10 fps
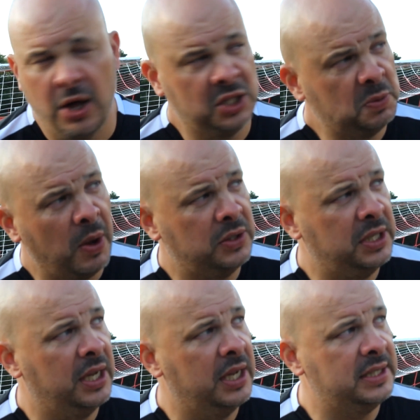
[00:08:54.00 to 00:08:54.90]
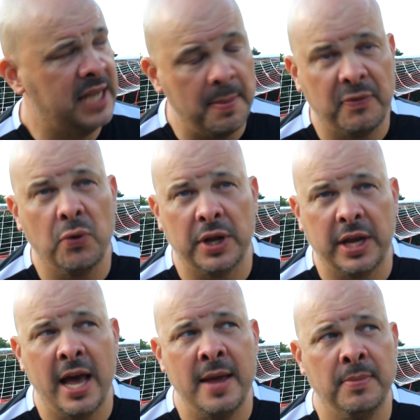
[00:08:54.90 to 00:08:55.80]
I, I spoke to Zach before the
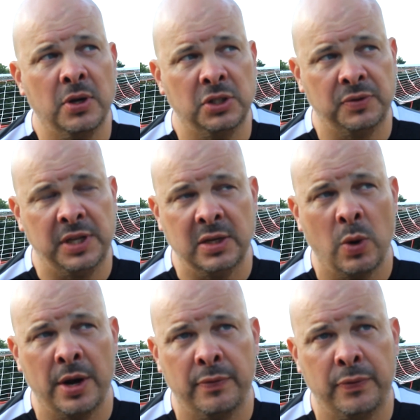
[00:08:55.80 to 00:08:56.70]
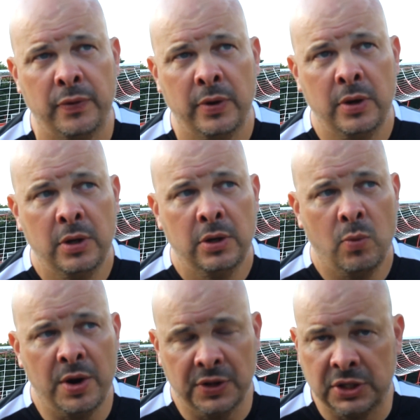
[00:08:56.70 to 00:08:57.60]
game because obviously he's one of
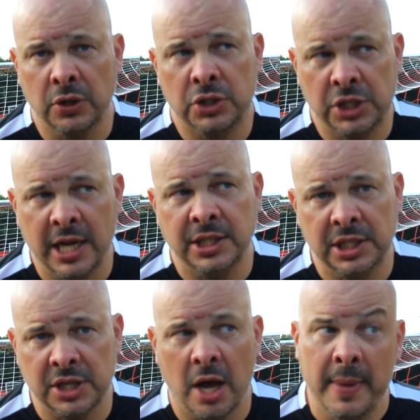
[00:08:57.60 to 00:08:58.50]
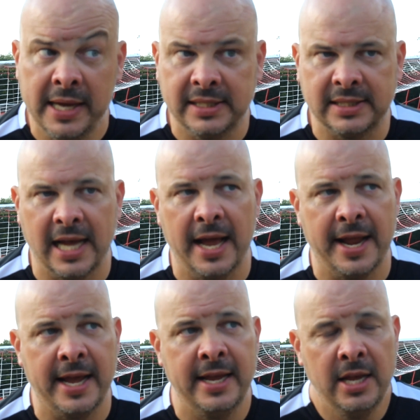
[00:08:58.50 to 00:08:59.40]
one of the two changes that I made to
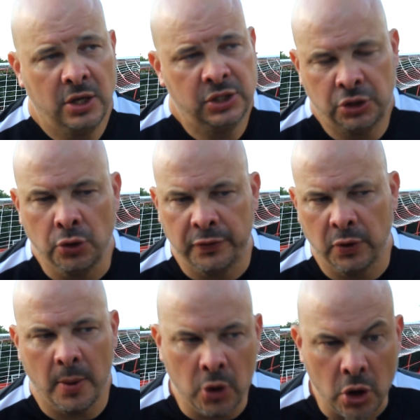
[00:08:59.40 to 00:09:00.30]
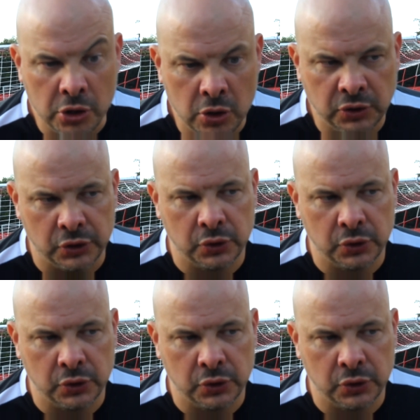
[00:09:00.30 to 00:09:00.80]
Saturday because I do feel like we've got to use the